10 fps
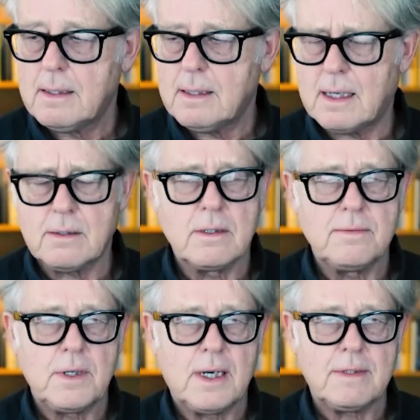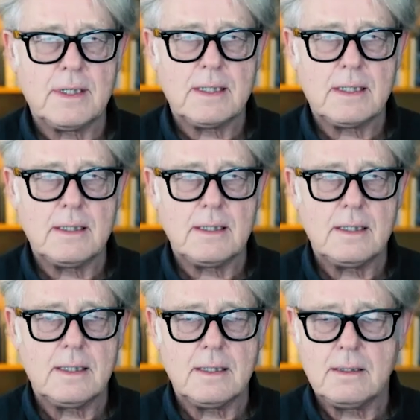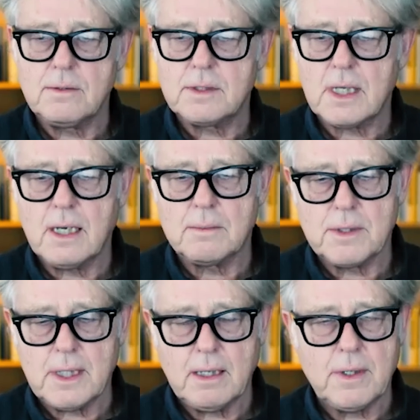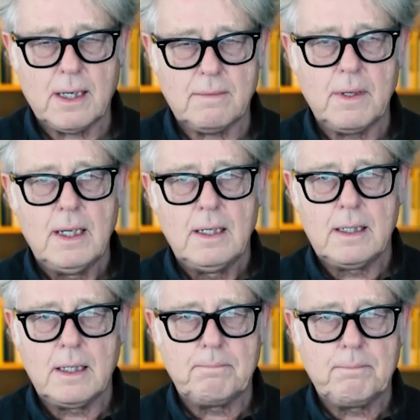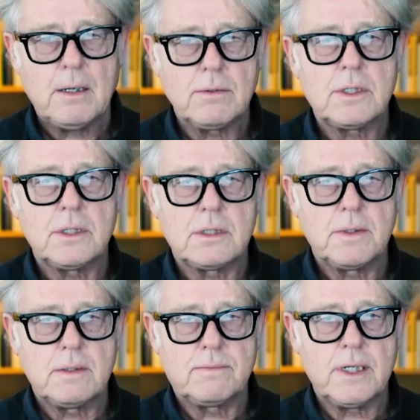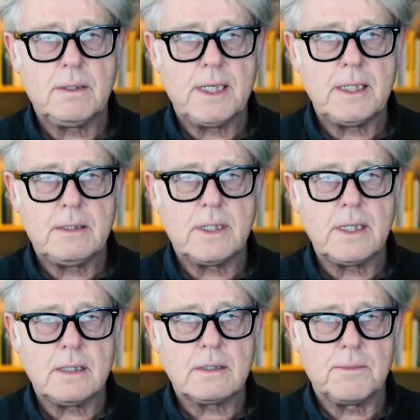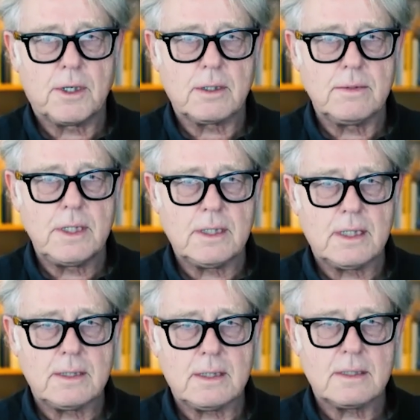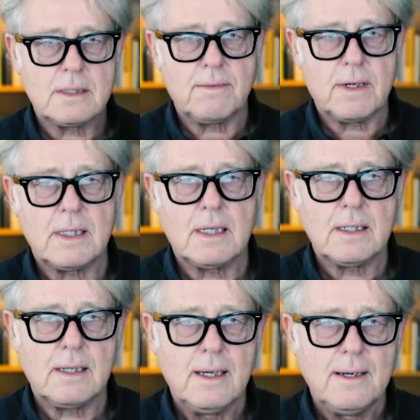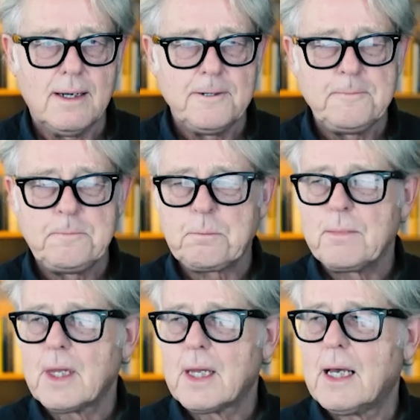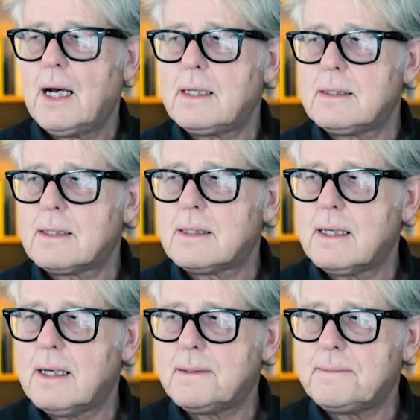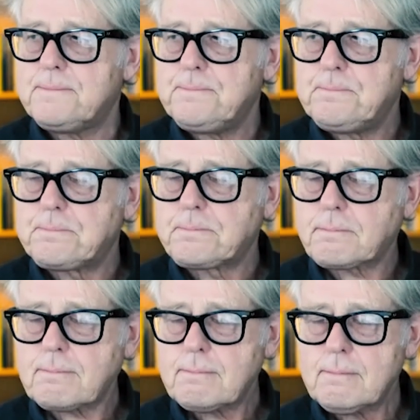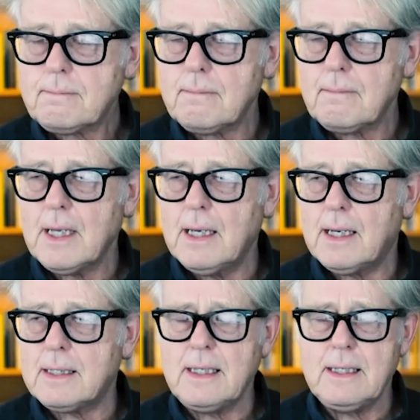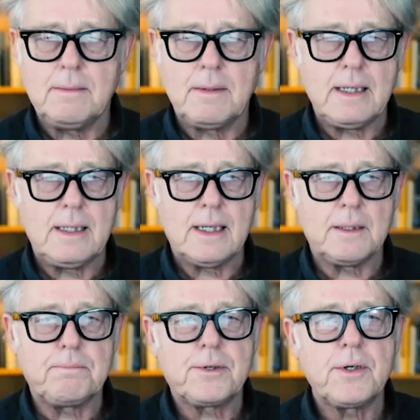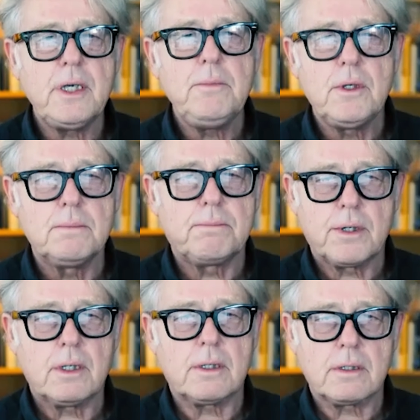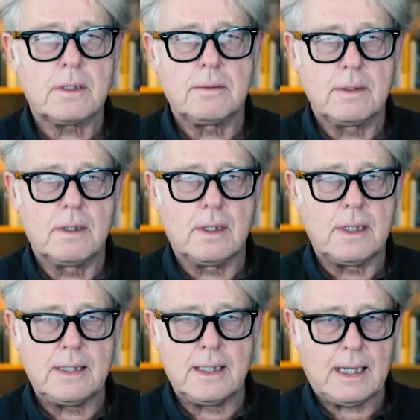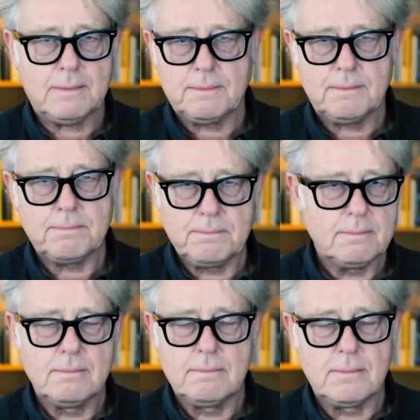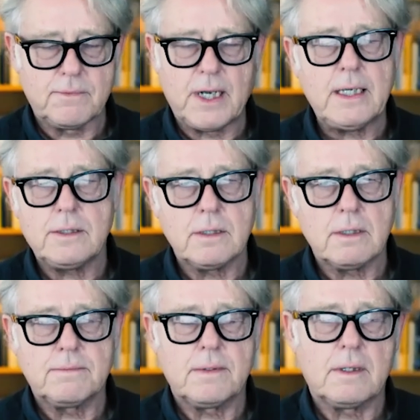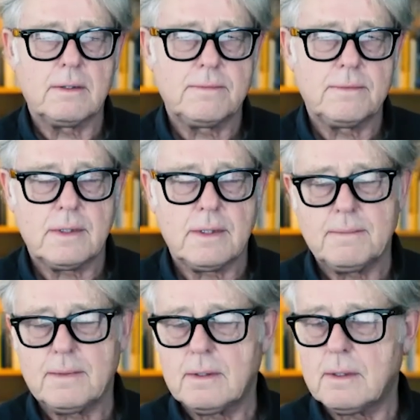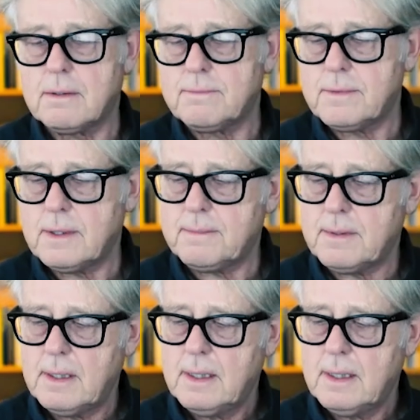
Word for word: I don't know if you have that in, in New Zealand, but here we have little pouches with ready made drinks, margaritas and stuff yes. that. Yep. And um, and he he had a premium product uh, in that range of of um, of, um,